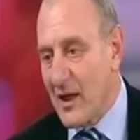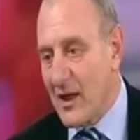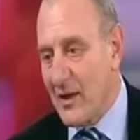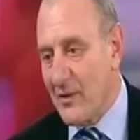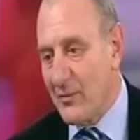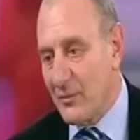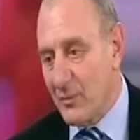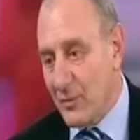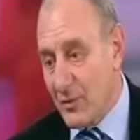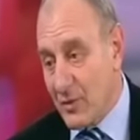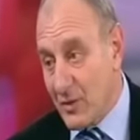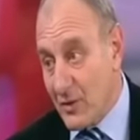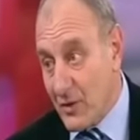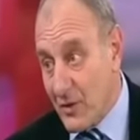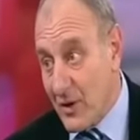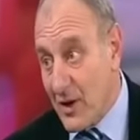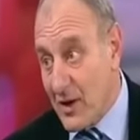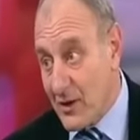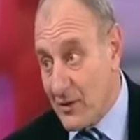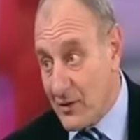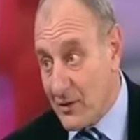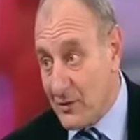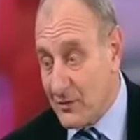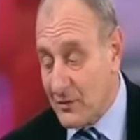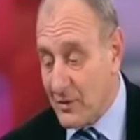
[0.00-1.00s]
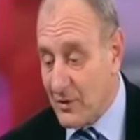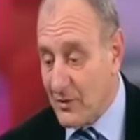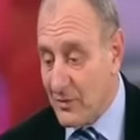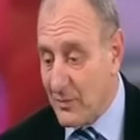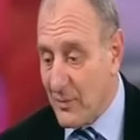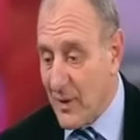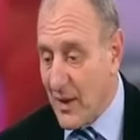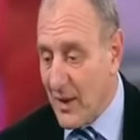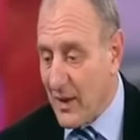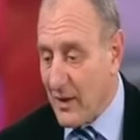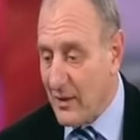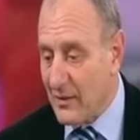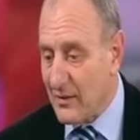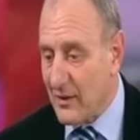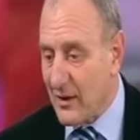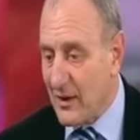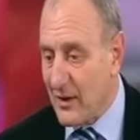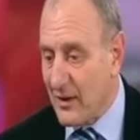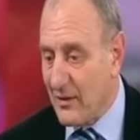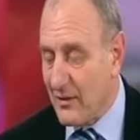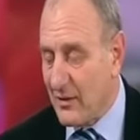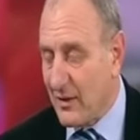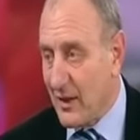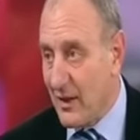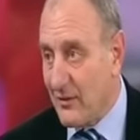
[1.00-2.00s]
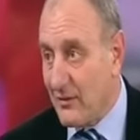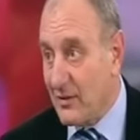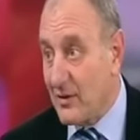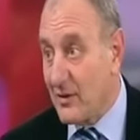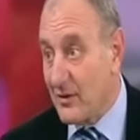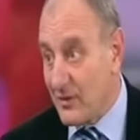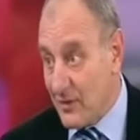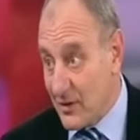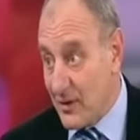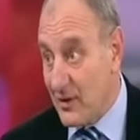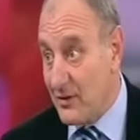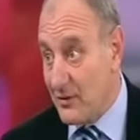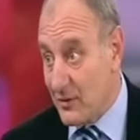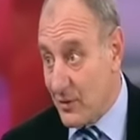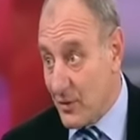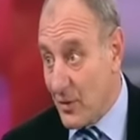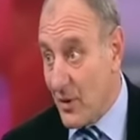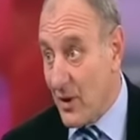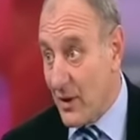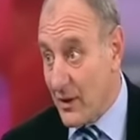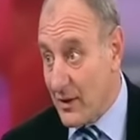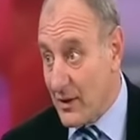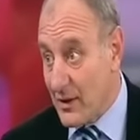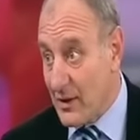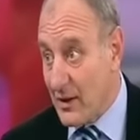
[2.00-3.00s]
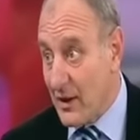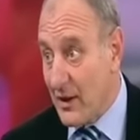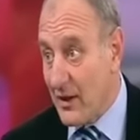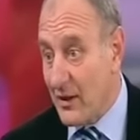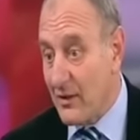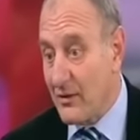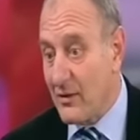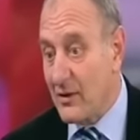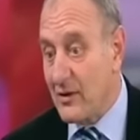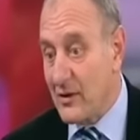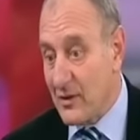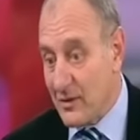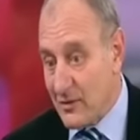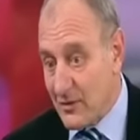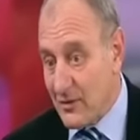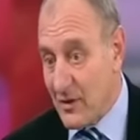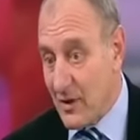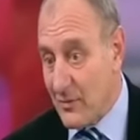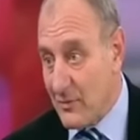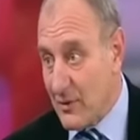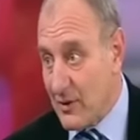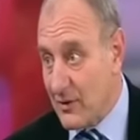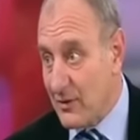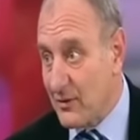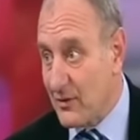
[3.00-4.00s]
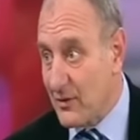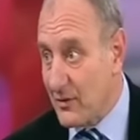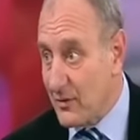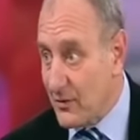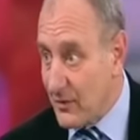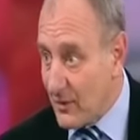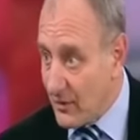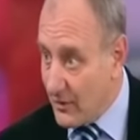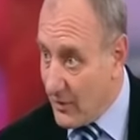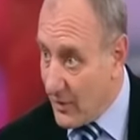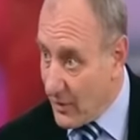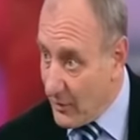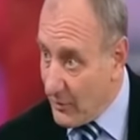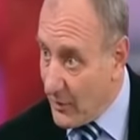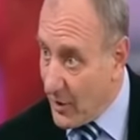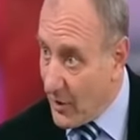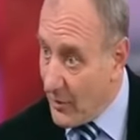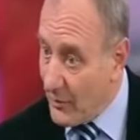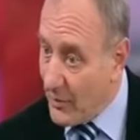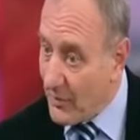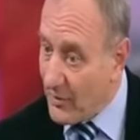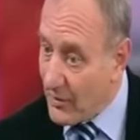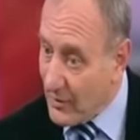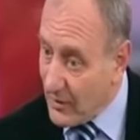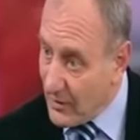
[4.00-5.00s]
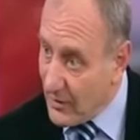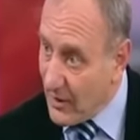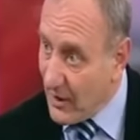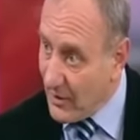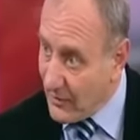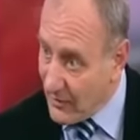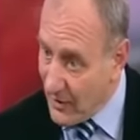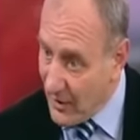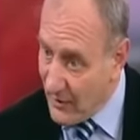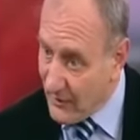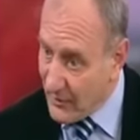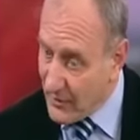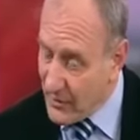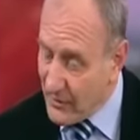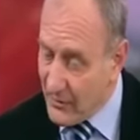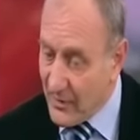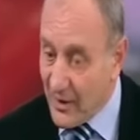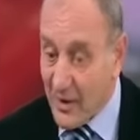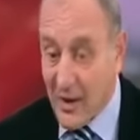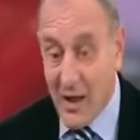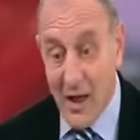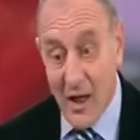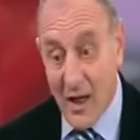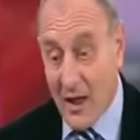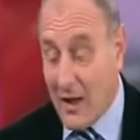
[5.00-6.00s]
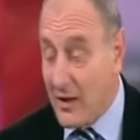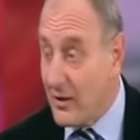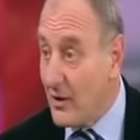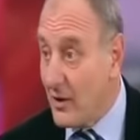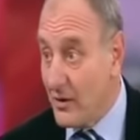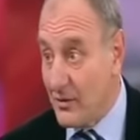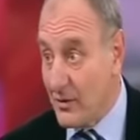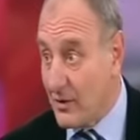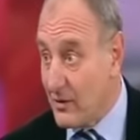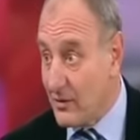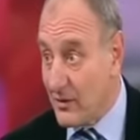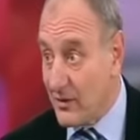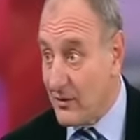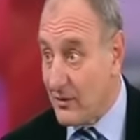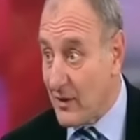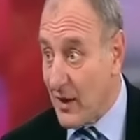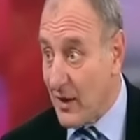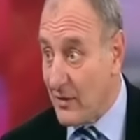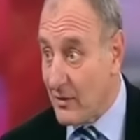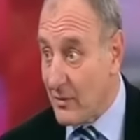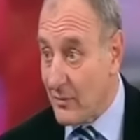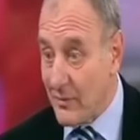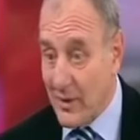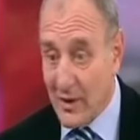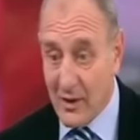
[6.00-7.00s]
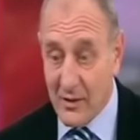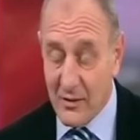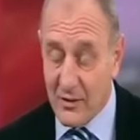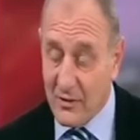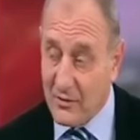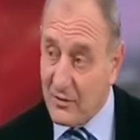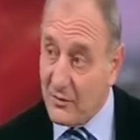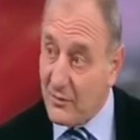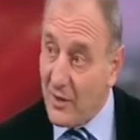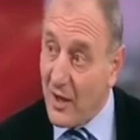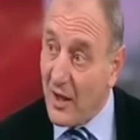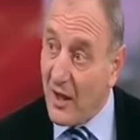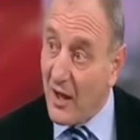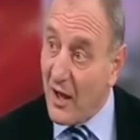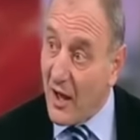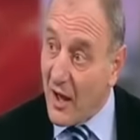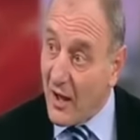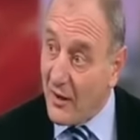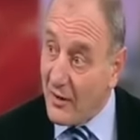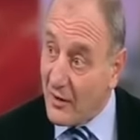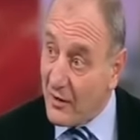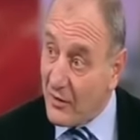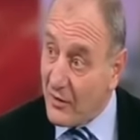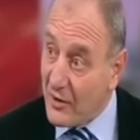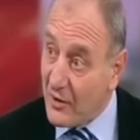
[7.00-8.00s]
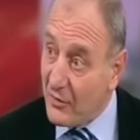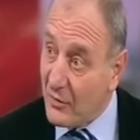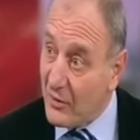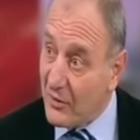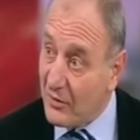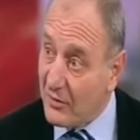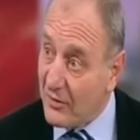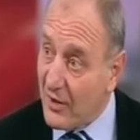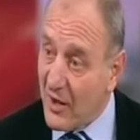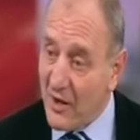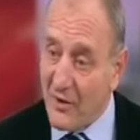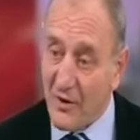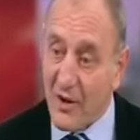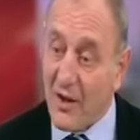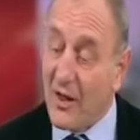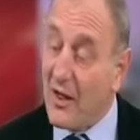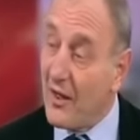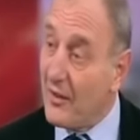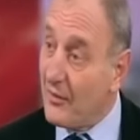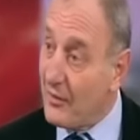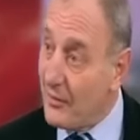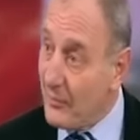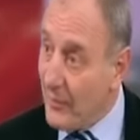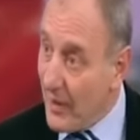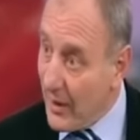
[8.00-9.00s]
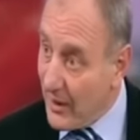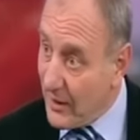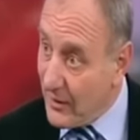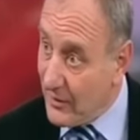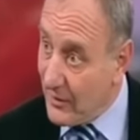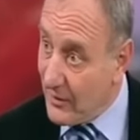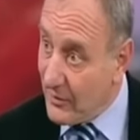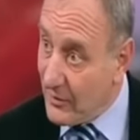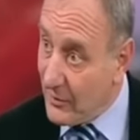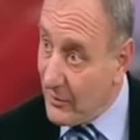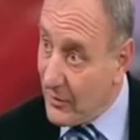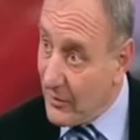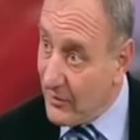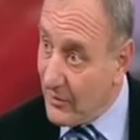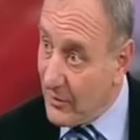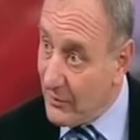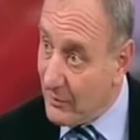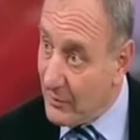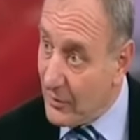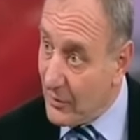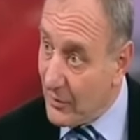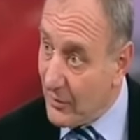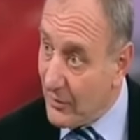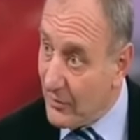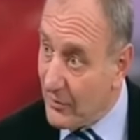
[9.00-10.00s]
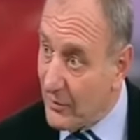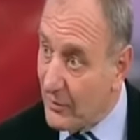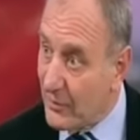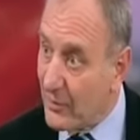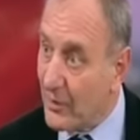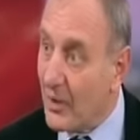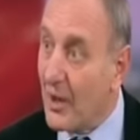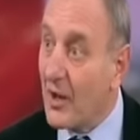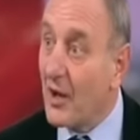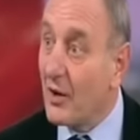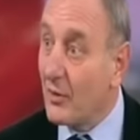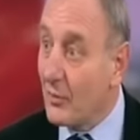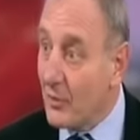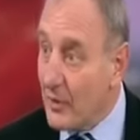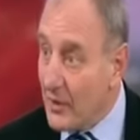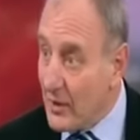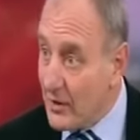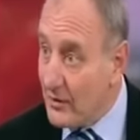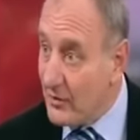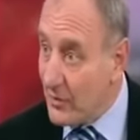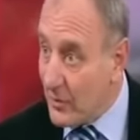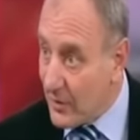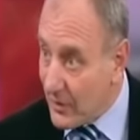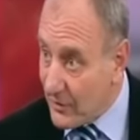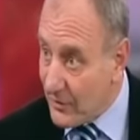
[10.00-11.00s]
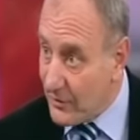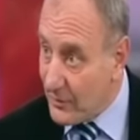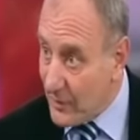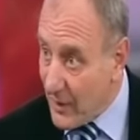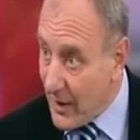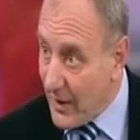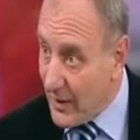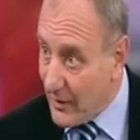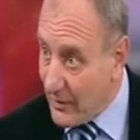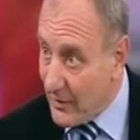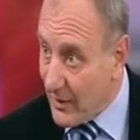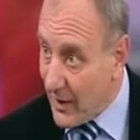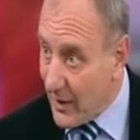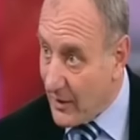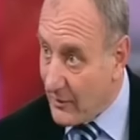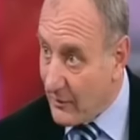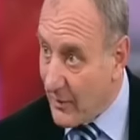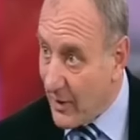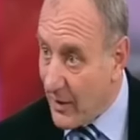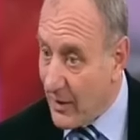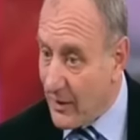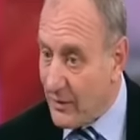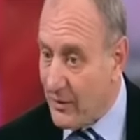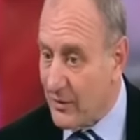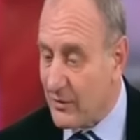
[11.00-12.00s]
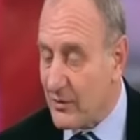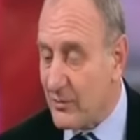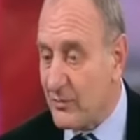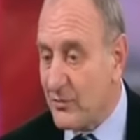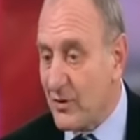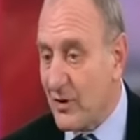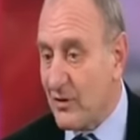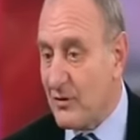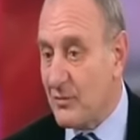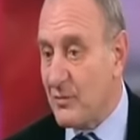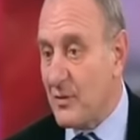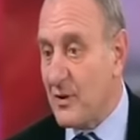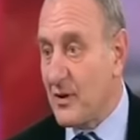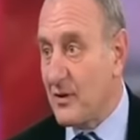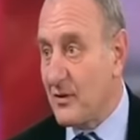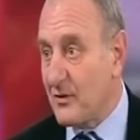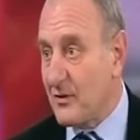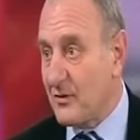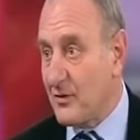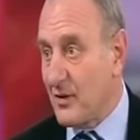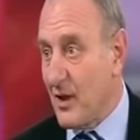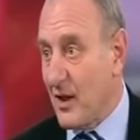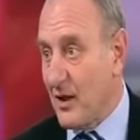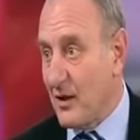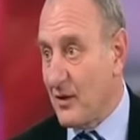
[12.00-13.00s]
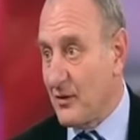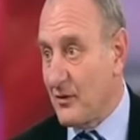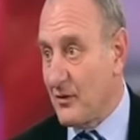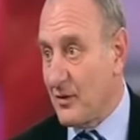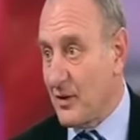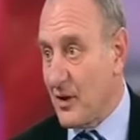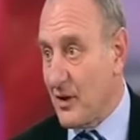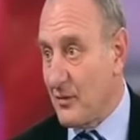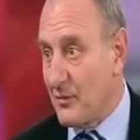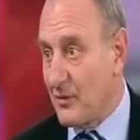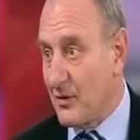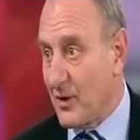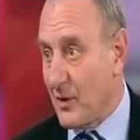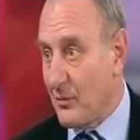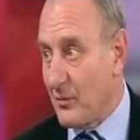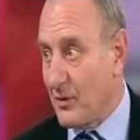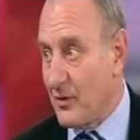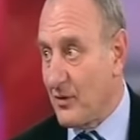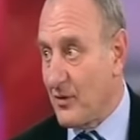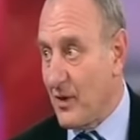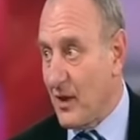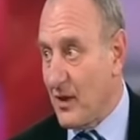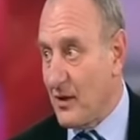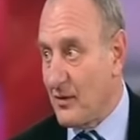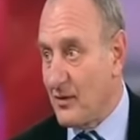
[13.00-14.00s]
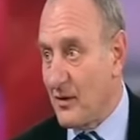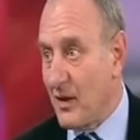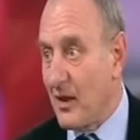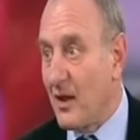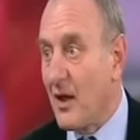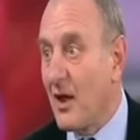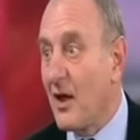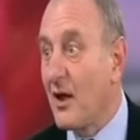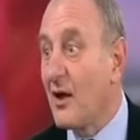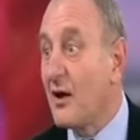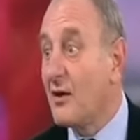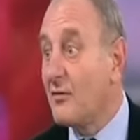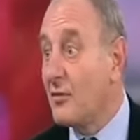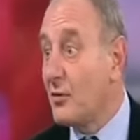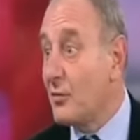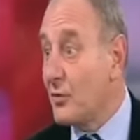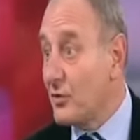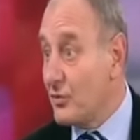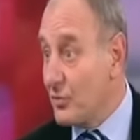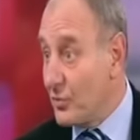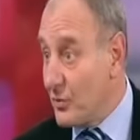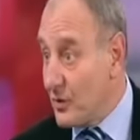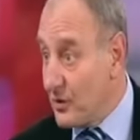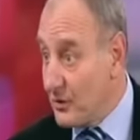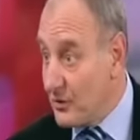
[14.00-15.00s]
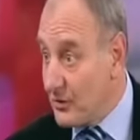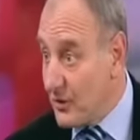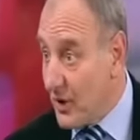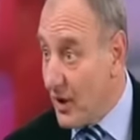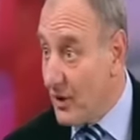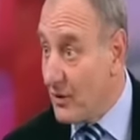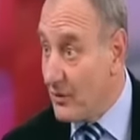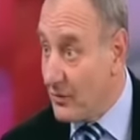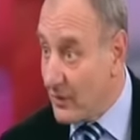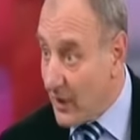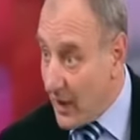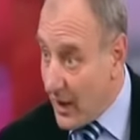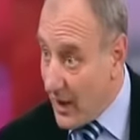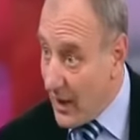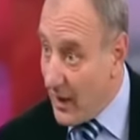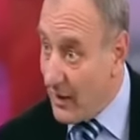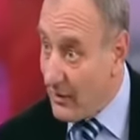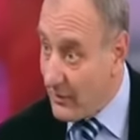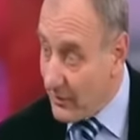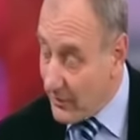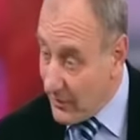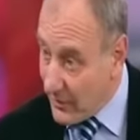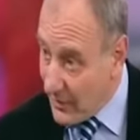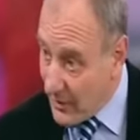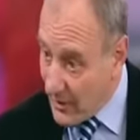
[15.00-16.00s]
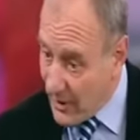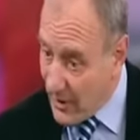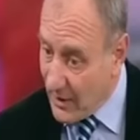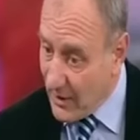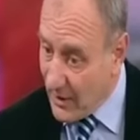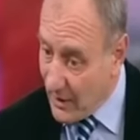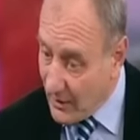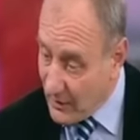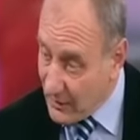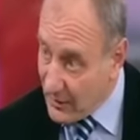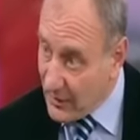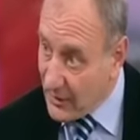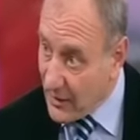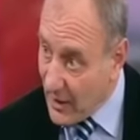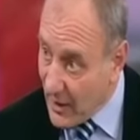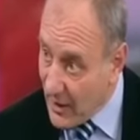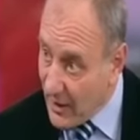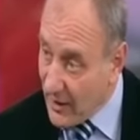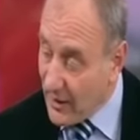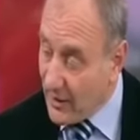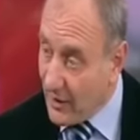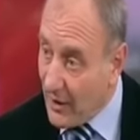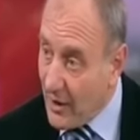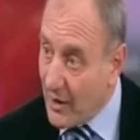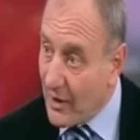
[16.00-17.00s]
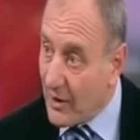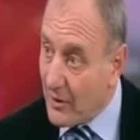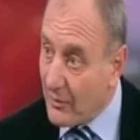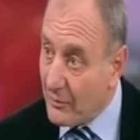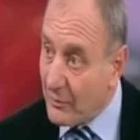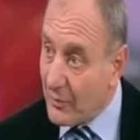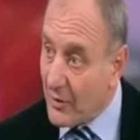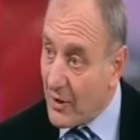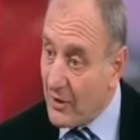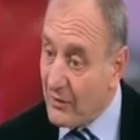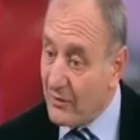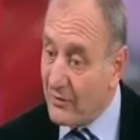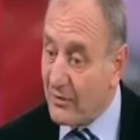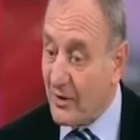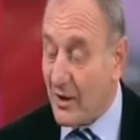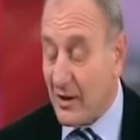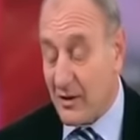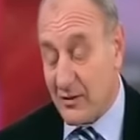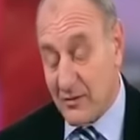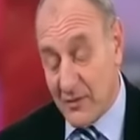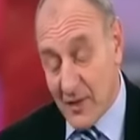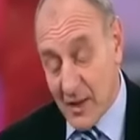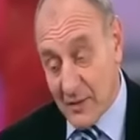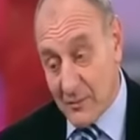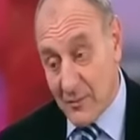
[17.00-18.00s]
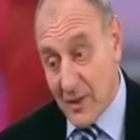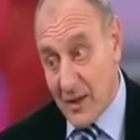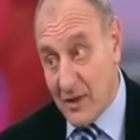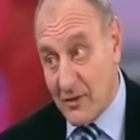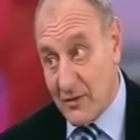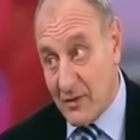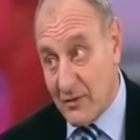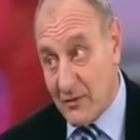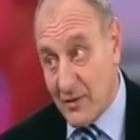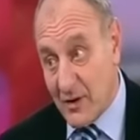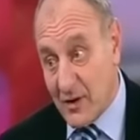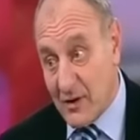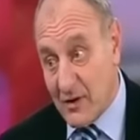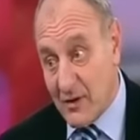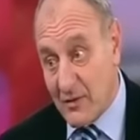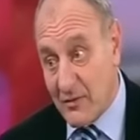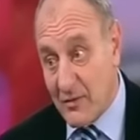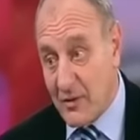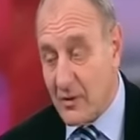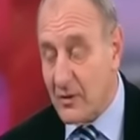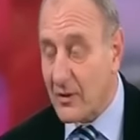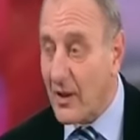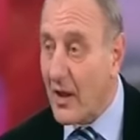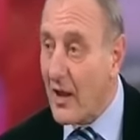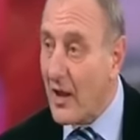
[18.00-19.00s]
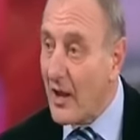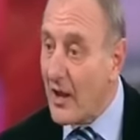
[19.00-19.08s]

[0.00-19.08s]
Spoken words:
with the greatest respect, the evidence is quite clear that in some instances homeopathy does have an effect. I don't understand the mechanism. I agree with Sarah. The mechanism is implausible. We need to explain that mechanism. Just because science comes up with data for which we don't have an underlying process, that makes it very difficult.